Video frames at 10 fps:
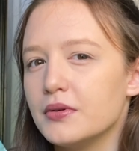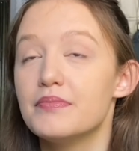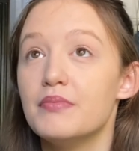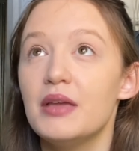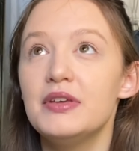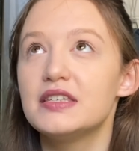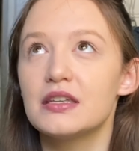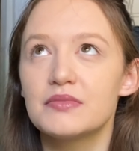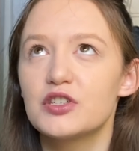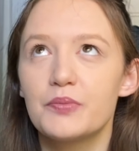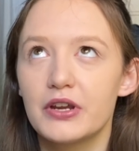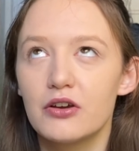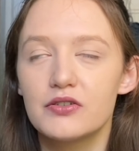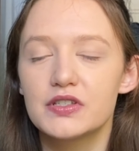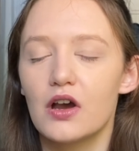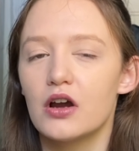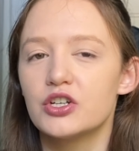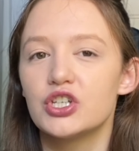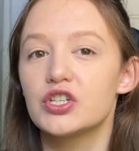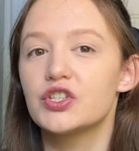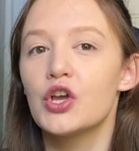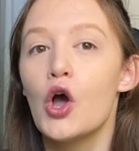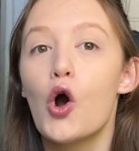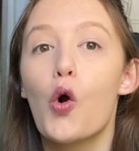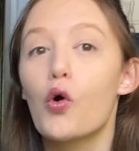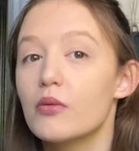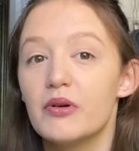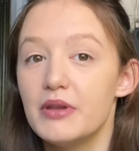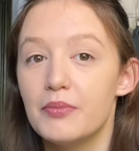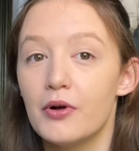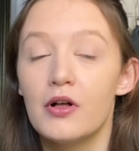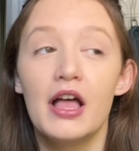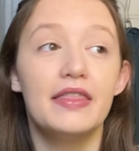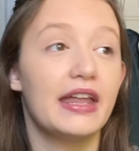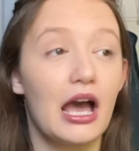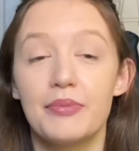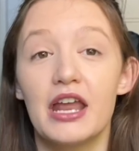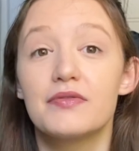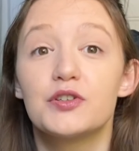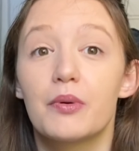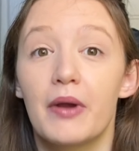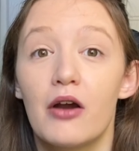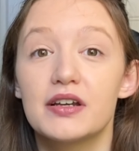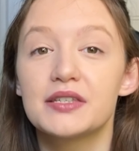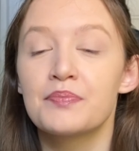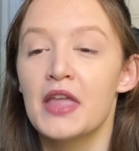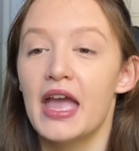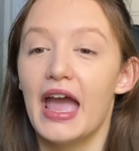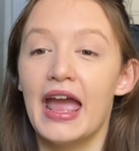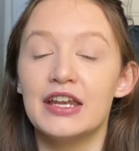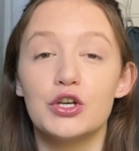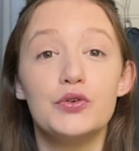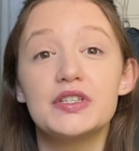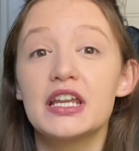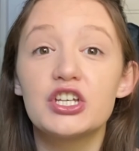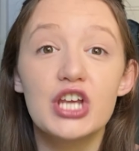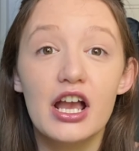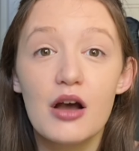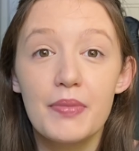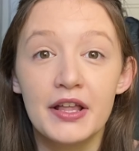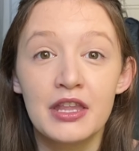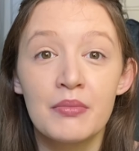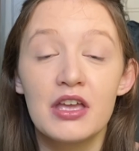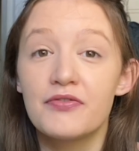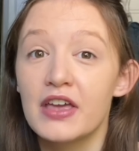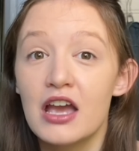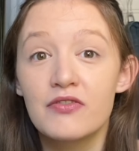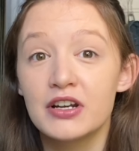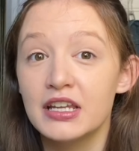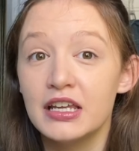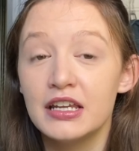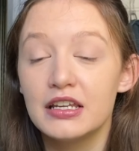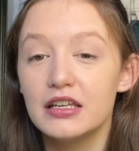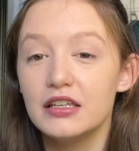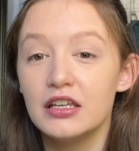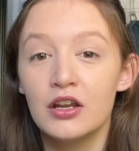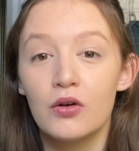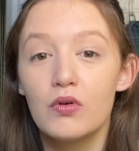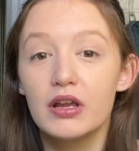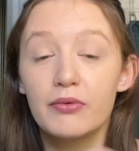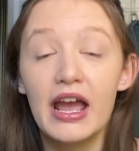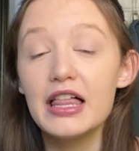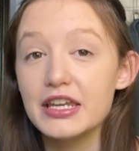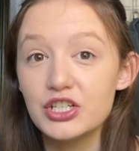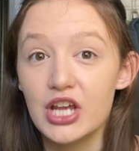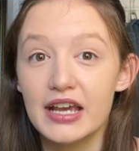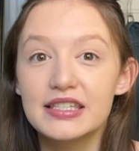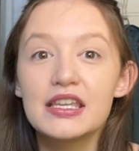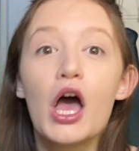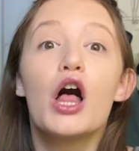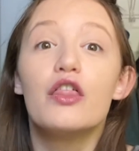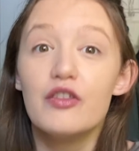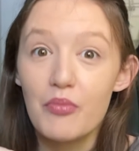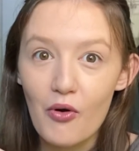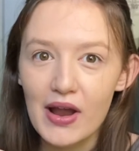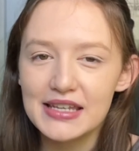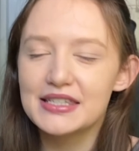Maybe some superheroes are just horrible people that happen to have superpowers. And who's gonna check up on them if they ever need, reality checks? The boys.